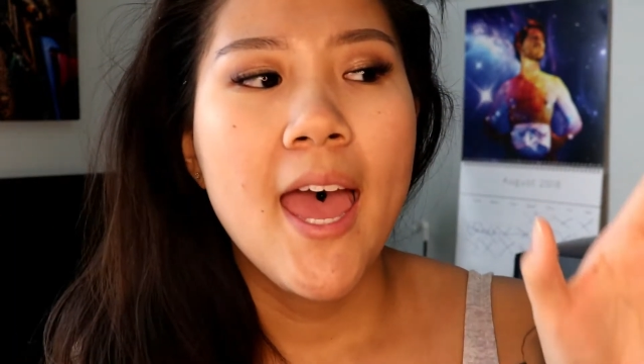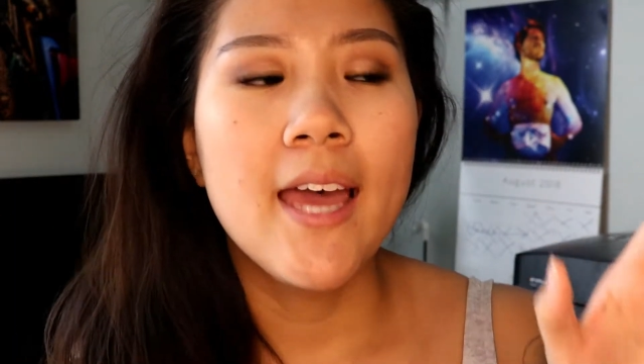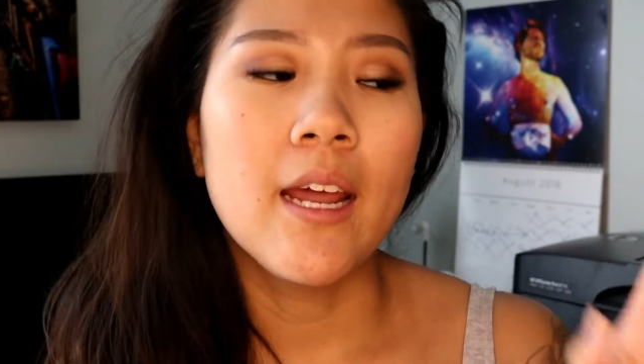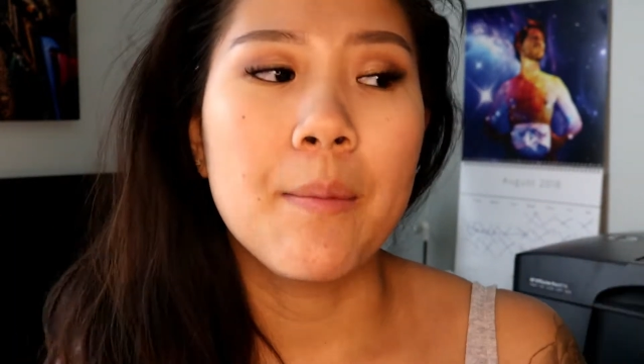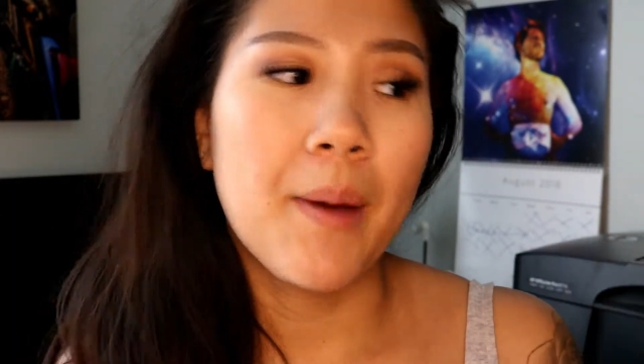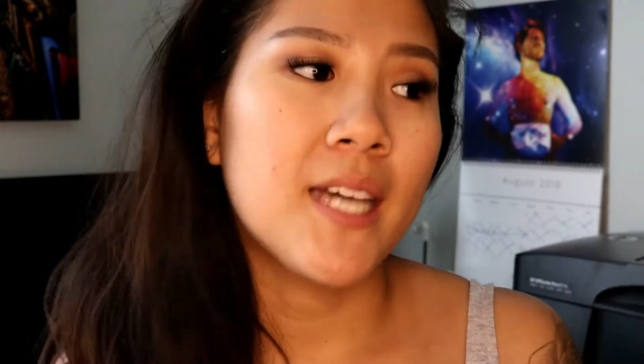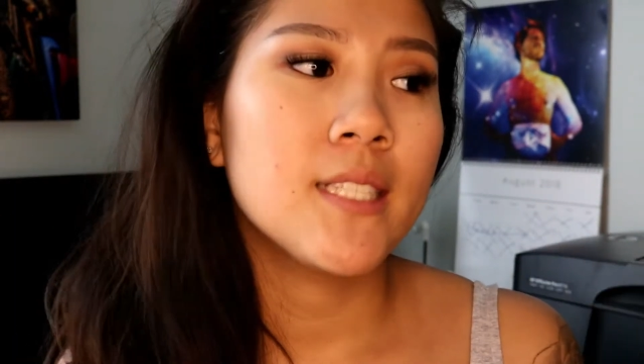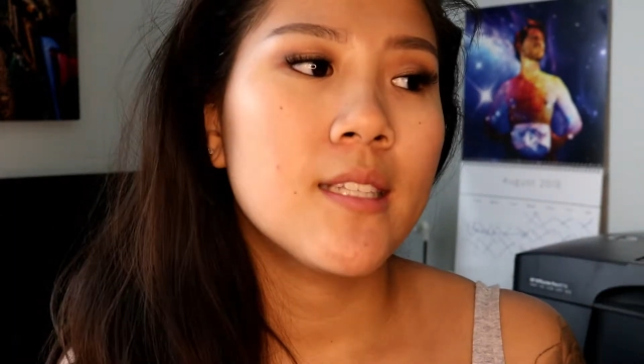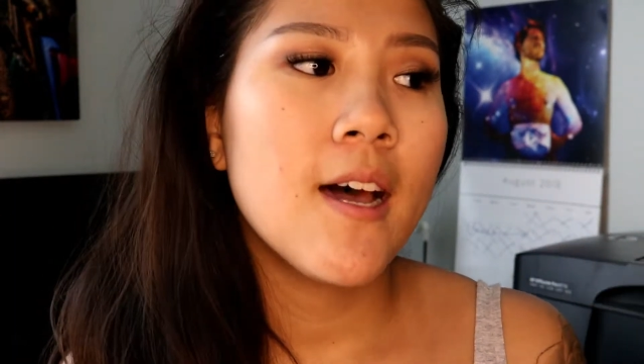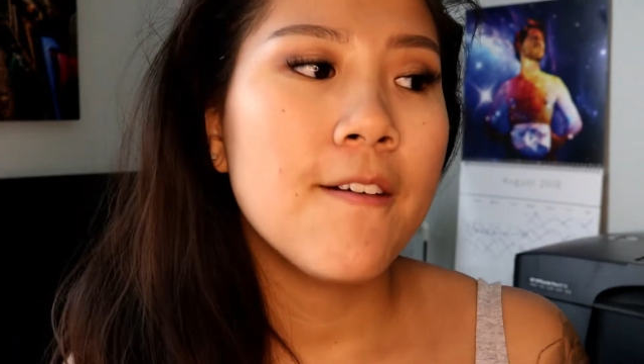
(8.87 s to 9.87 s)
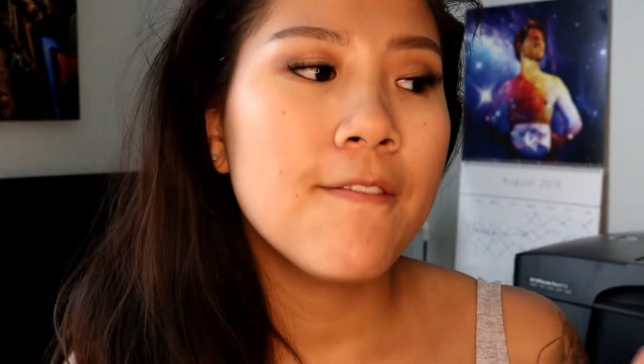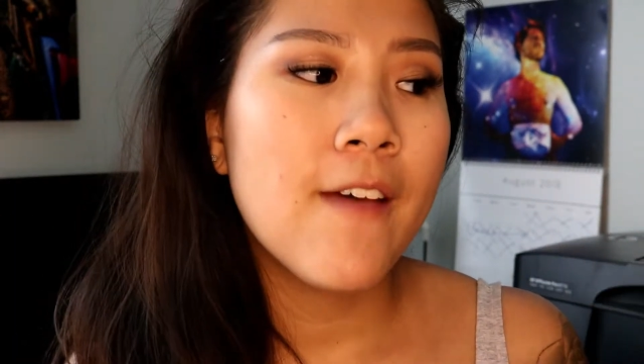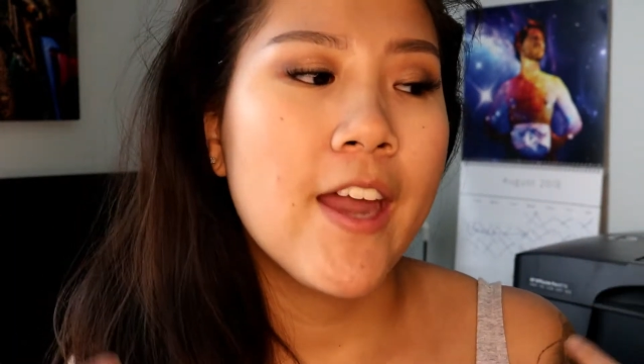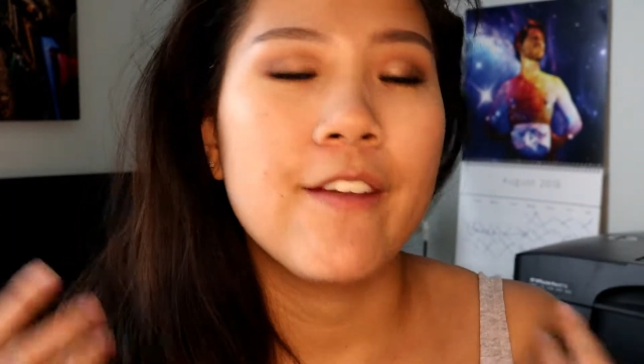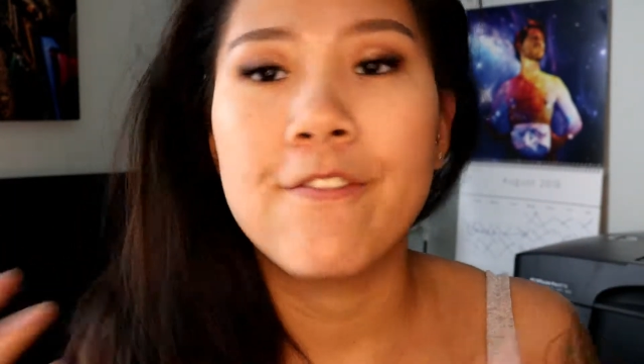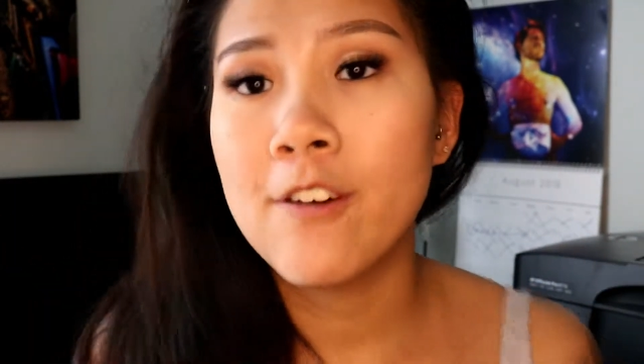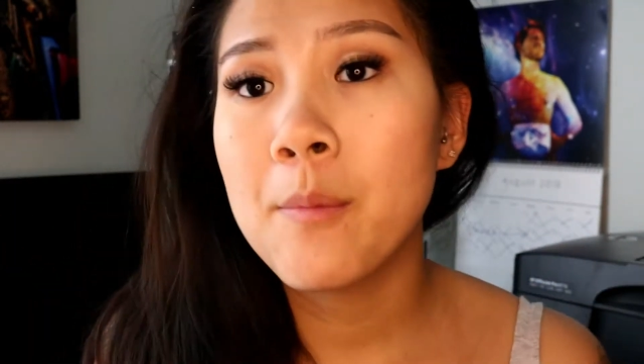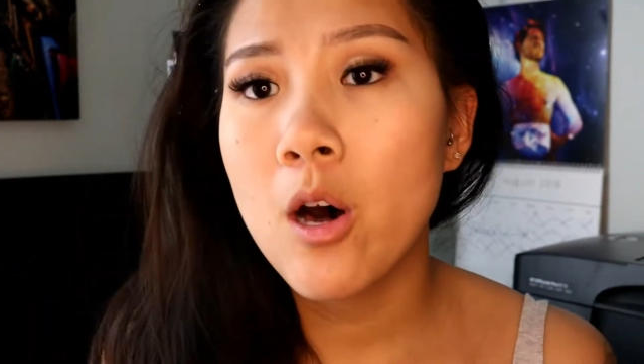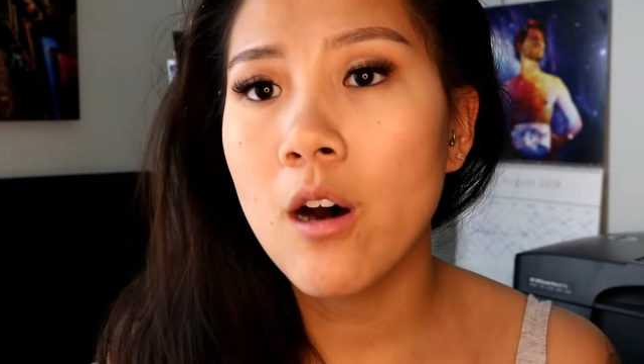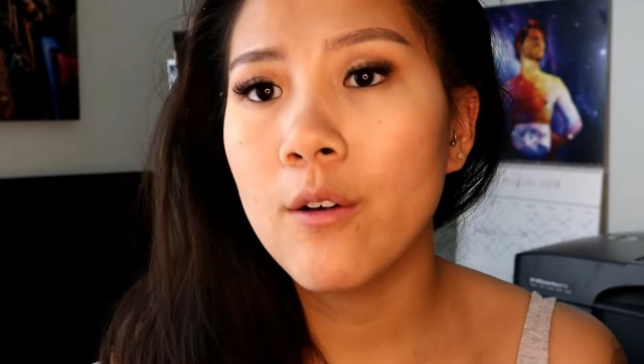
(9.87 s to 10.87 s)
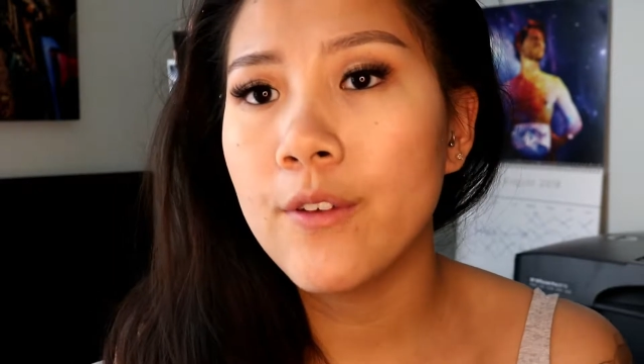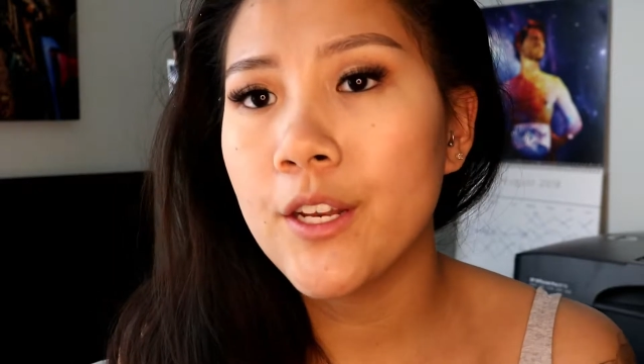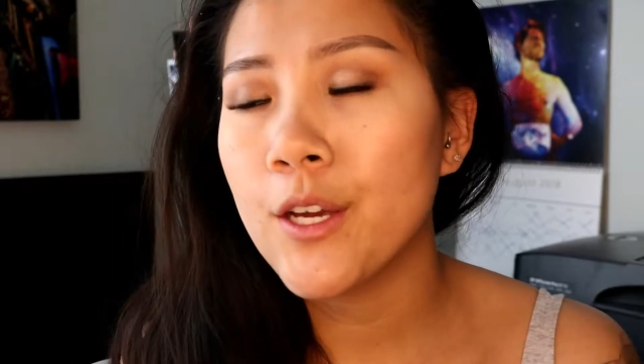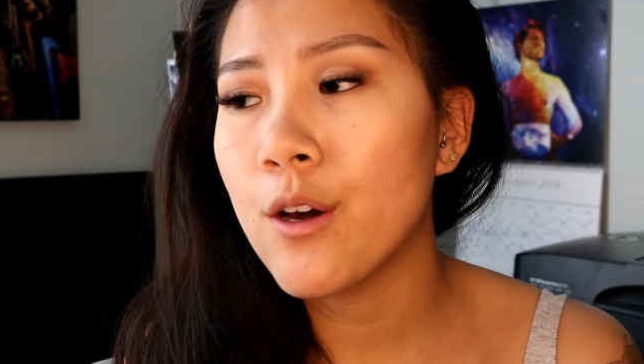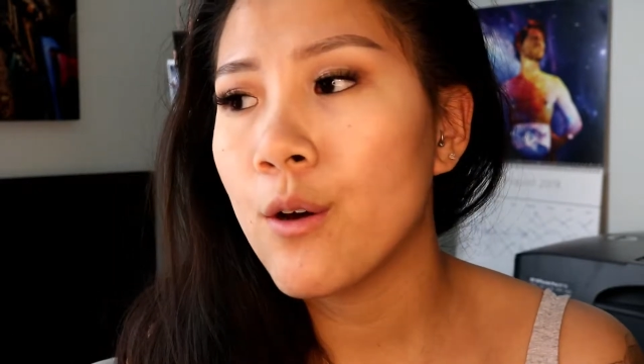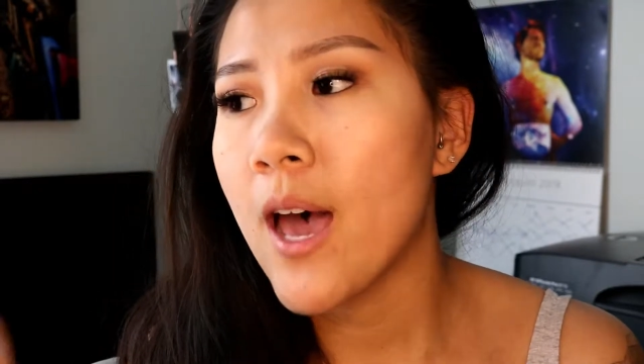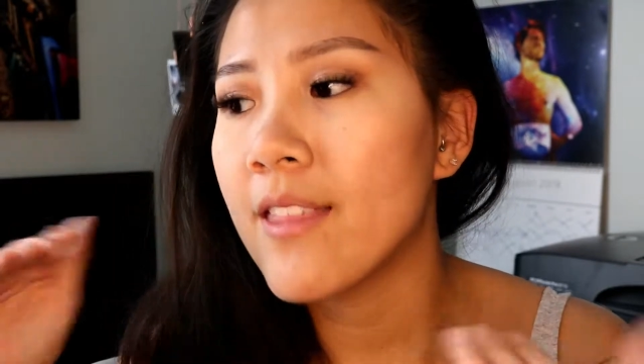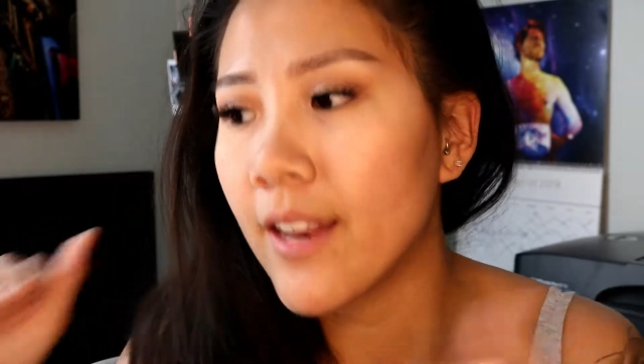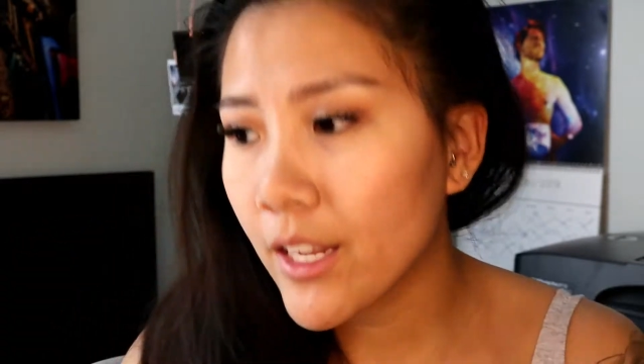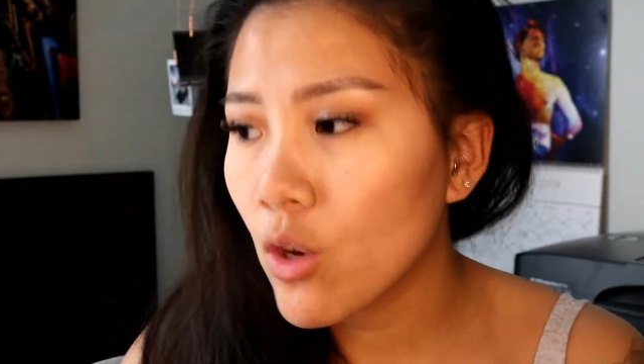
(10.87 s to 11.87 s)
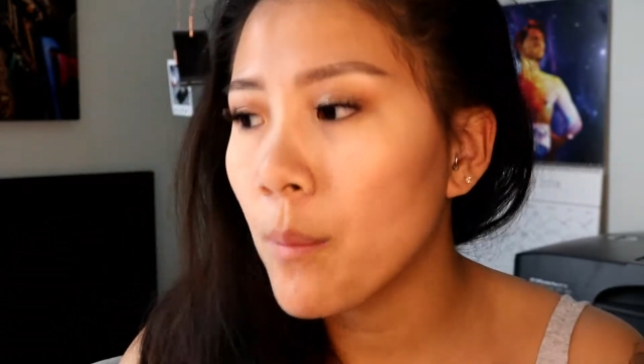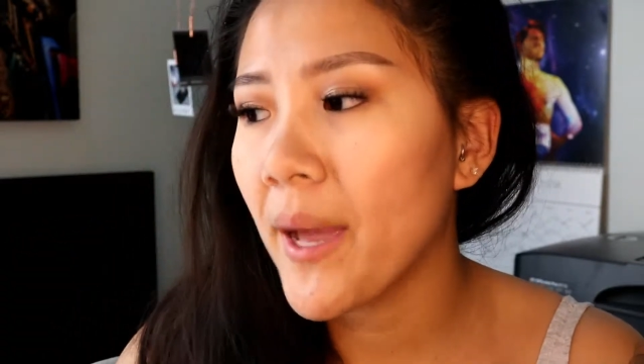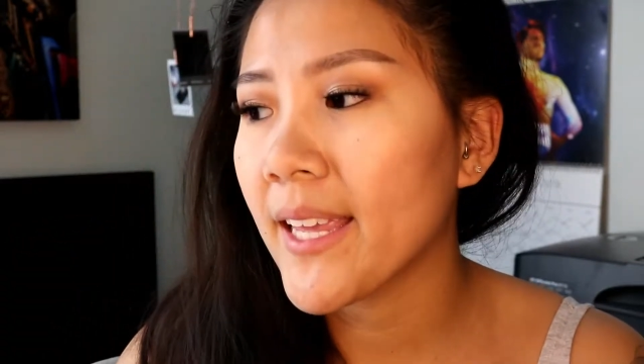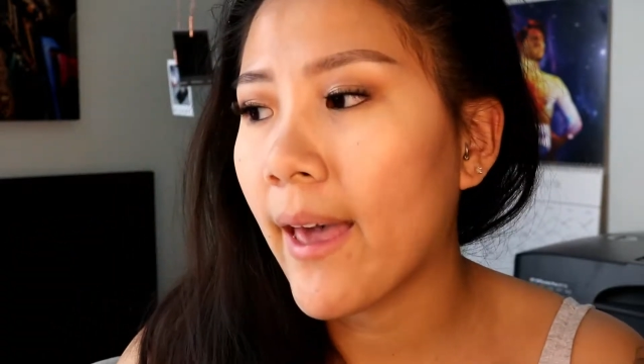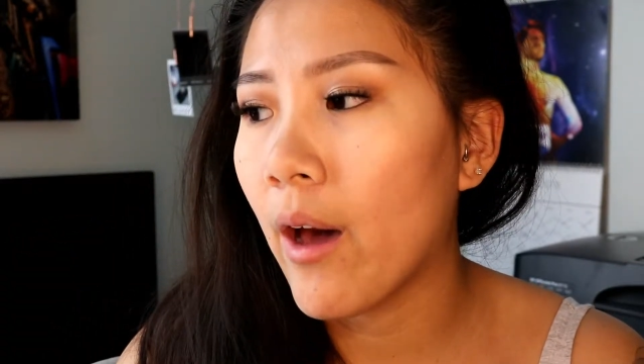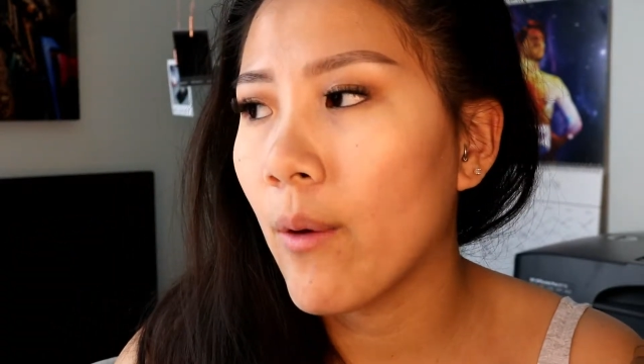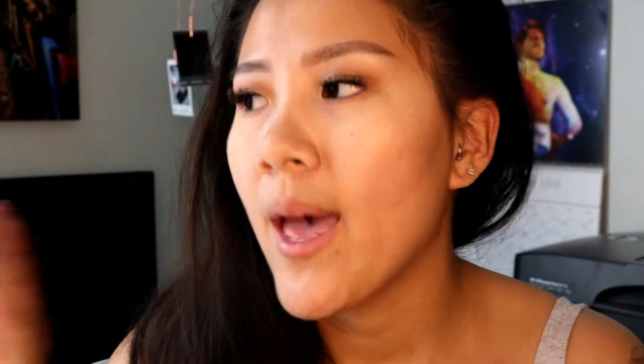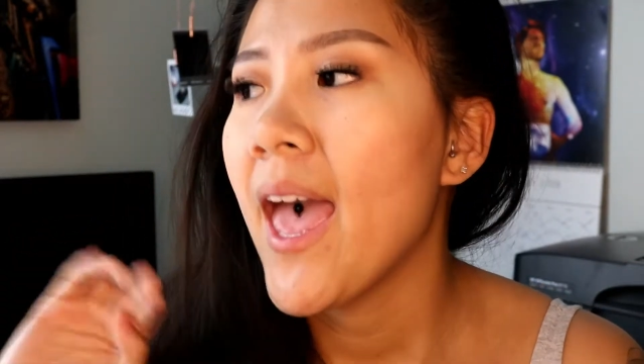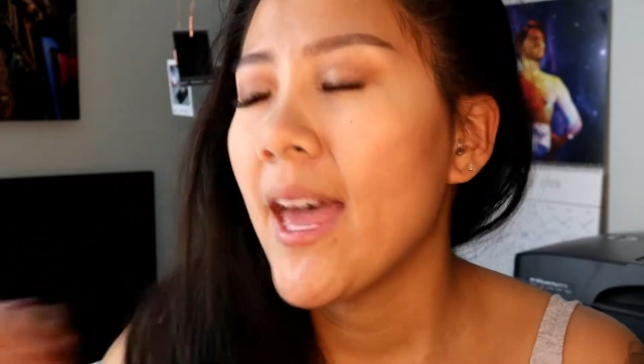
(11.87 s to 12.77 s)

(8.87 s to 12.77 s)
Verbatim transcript: and I buy stuff and I film a haul video and then I go back out